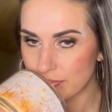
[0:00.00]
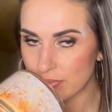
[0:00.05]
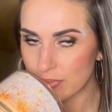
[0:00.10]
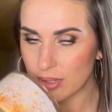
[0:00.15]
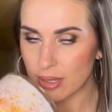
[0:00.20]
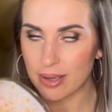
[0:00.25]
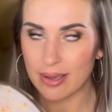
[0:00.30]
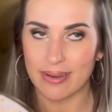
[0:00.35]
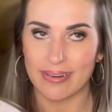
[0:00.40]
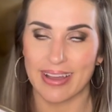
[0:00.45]

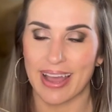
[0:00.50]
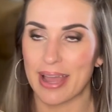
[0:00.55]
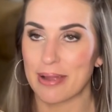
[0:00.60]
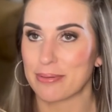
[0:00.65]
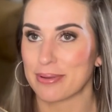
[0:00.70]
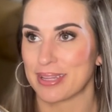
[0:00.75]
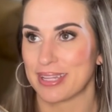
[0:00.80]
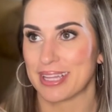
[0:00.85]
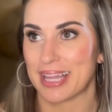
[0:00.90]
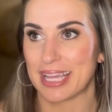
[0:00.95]
oh, I
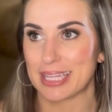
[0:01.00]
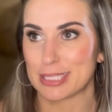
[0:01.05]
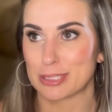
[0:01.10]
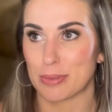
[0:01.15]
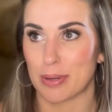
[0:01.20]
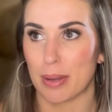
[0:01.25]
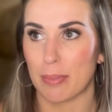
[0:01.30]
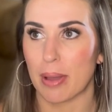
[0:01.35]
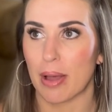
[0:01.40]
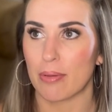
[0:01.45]
really like this
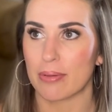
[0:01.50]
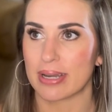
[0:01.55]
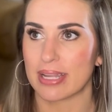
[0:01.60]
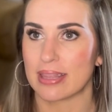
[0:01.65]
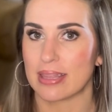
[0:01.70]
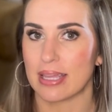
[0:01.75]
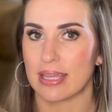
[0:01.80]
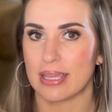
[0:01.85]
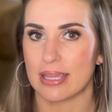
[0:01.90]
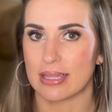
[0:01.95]
one. I'm already
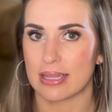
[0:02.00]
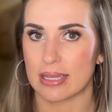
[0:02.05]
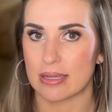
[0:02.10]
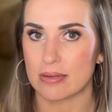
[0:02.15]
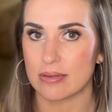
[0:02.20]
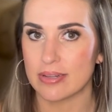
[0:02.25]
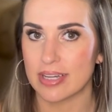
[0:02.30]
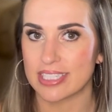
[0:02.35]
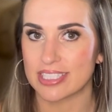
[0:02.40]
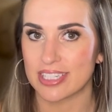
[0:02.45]
thinking like,
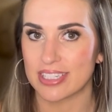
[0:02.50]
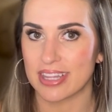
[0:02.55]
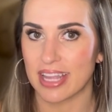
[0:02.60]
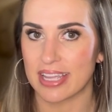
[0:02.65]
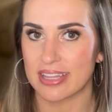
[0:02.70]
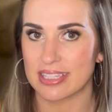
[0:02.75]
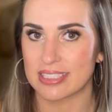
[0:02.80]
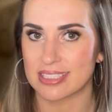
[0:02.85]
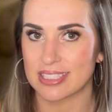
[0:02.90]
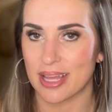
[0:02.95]
oh, I should
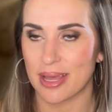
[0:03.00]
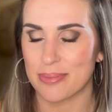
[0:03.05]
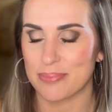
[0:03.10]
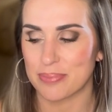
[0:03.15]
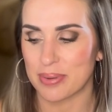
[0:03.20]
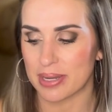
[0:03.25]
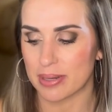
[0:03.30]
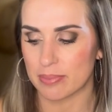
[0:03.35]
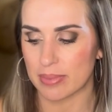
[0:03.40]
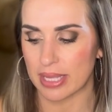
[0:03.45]
light this up.
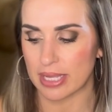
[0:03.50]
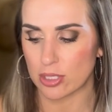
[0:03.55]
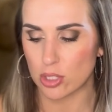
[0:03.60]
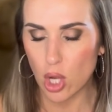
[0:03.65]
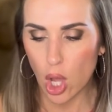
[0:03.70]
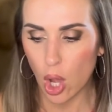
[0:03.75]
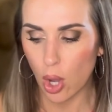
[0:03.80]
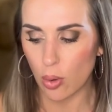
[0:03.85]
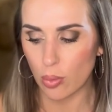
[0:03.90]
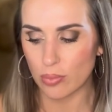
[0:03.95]
But I'm like,
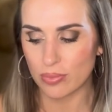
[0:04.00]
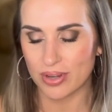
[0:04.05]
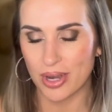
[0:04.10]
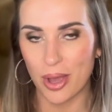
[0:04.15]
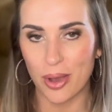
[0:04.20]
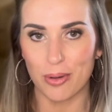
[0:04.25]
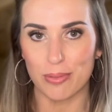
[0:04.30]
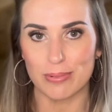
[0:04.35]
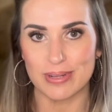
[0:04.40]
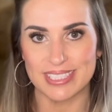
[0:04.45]
no,
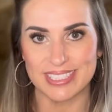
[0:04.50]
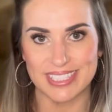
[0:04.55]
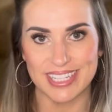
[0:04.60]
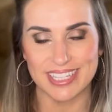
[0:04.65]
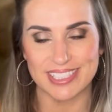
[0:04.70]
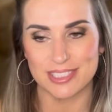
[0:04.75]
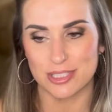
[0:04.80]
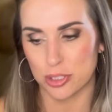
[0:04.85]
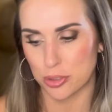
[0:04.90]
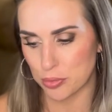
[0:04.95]
no,
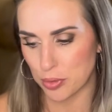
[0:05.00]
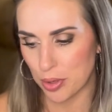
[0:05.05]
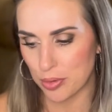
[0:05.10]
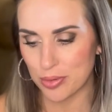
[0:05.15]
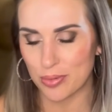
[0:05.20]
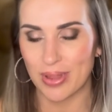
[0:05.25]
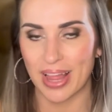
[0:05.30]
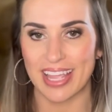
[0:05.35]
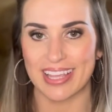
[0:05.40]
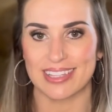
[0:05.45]
resist. You know
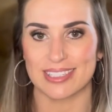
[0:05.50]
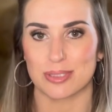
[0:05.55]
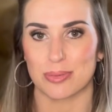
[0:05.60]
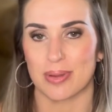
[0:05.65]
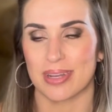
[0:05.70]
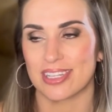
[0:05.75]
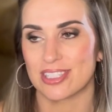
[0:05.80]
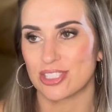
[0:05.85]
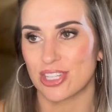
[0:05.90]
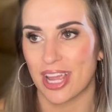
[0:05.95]
you like this
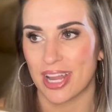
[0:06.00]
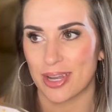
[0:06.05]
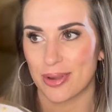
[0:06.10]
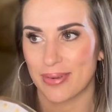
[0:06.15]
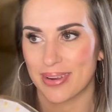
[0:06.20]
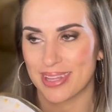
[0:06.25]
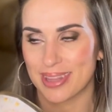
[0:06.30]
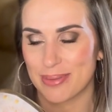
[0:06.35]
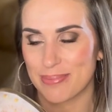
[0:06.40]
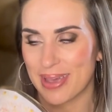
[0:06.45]
one in
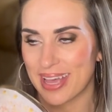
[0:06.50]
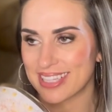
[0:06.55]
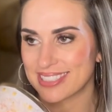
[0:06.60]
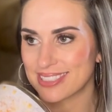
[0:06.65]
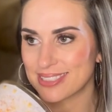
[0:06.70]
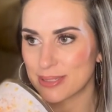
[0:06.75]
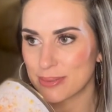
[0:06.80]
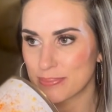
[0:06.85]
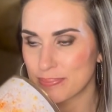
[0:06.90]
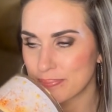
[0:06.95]
January the
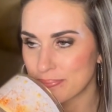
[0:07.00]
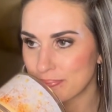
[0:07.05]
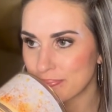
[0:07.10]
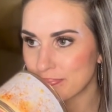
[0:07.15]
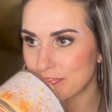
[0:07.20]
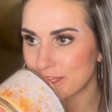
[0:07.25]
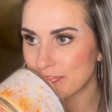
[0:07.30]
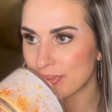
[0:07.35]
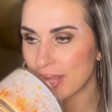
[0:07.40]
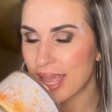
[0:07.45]
best.
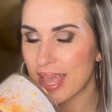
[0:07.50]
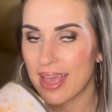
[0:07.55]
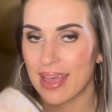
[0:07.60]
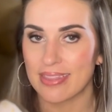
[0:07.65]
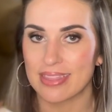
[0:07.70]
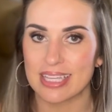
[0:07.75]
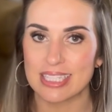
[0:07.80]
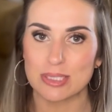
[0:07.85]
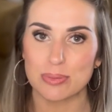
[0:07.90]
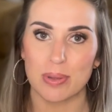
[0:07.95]

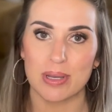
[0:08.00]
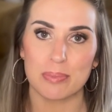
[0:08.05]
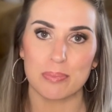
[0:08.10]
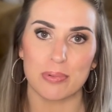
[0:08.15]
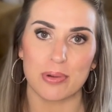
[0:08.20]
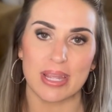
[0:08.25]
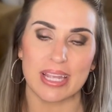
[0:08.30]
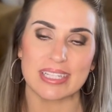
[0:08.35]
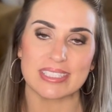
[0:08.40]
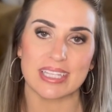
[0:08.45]
This one
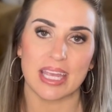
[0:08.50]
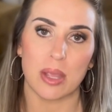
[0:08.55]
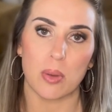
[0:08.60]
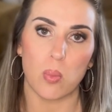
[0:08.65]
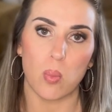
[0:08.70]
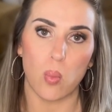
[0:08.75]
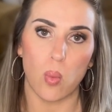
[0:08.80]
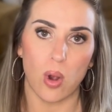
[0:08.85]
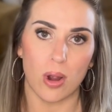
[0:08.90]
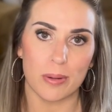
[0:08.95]
brings a
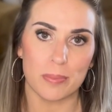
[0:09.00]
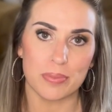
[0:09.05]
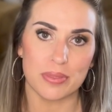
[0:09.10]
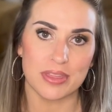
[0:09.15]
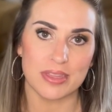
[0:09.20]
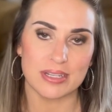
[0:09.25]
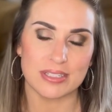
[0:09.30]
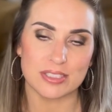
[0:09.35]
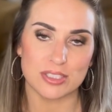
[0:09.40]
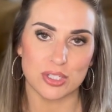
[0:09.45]

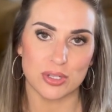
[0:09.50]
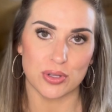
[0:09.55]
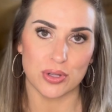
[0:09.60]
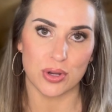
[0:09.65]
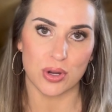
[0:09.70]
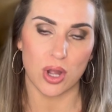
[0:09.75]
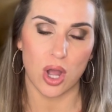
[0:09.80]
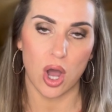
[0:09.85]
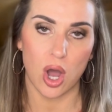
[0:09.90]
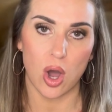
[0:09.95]
warmth to
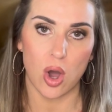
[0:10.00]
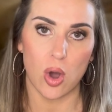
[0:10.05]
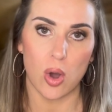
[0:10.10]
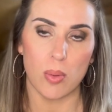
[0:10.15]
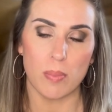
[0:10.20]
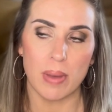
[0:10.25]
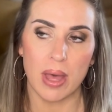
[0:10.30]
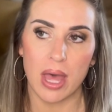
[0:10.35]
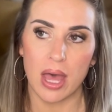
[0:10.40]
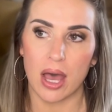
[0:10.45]
your
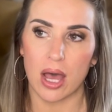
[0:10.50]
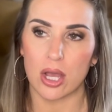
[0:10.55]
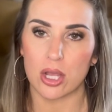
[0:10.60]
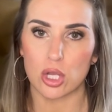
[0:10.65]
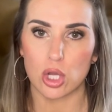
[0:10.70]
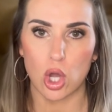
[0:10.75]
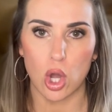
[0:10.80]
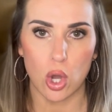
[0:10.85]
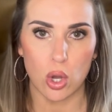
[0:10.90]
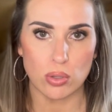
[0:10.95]
home, a
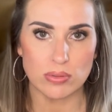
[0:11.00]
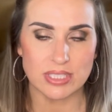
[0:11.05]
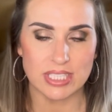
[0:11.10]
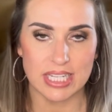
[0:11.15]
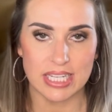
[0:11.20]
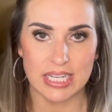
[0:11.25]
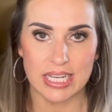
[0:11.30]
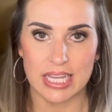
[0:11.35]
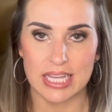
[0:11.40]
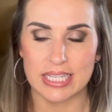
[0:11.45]

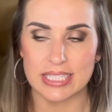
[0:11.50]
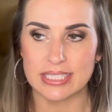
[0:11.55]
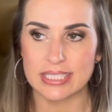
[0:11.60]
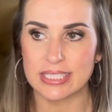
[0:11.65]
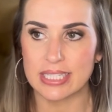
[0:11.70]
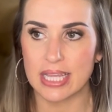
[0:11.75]
coziness,